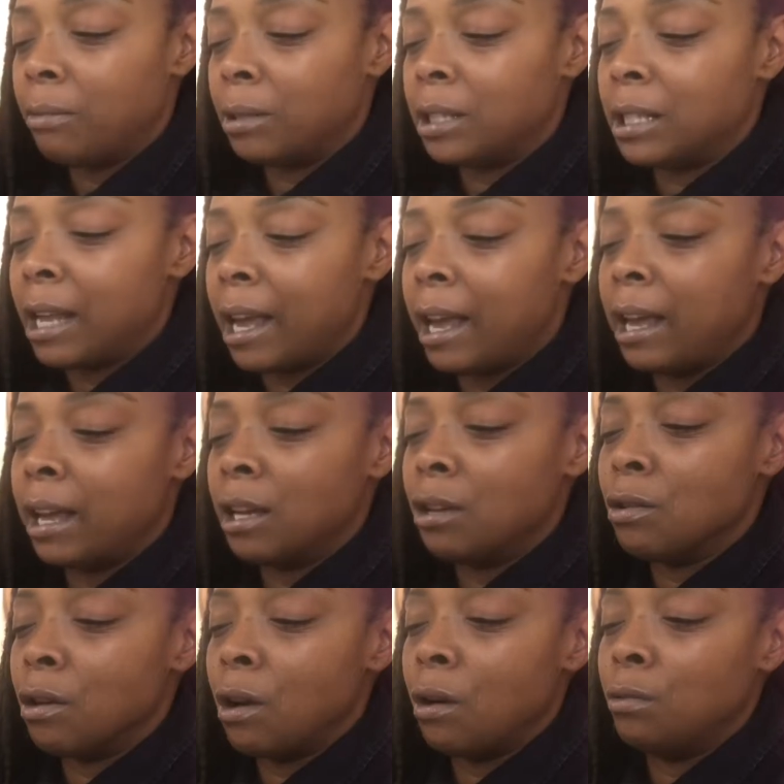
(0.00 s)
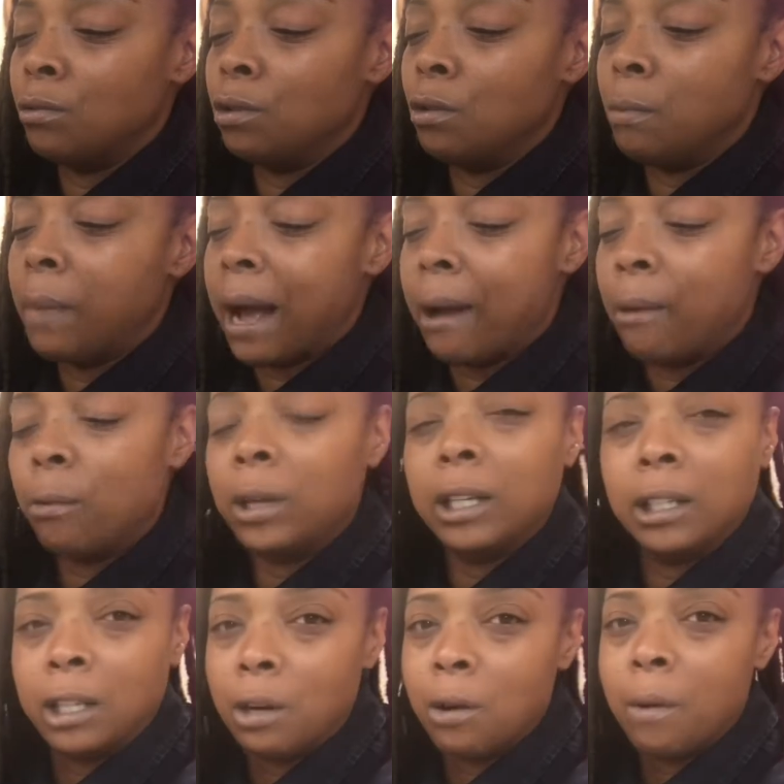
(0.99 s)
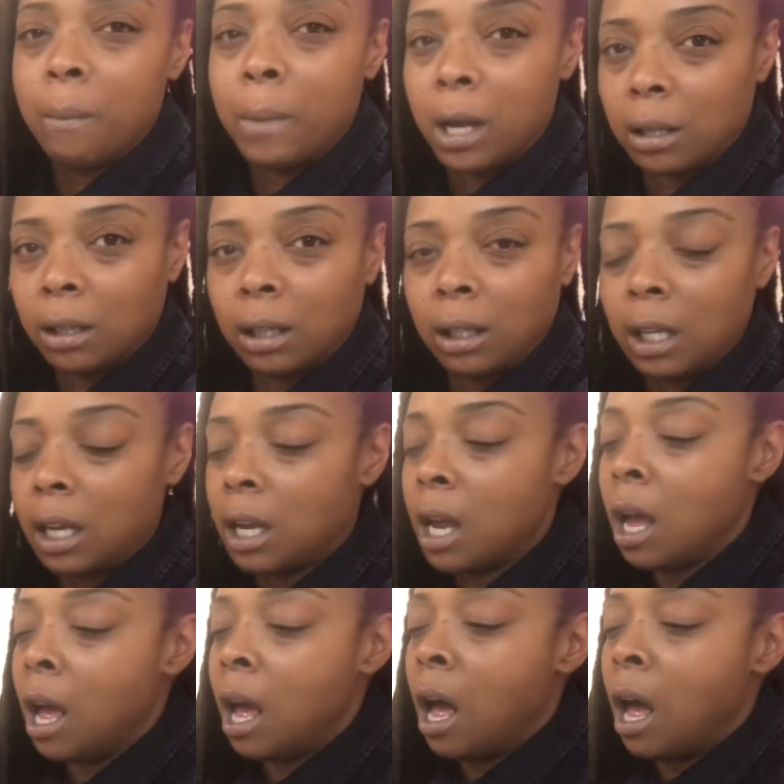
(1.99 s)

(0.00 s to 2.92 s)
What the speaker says: say, you know, do bi-weekly or monthly,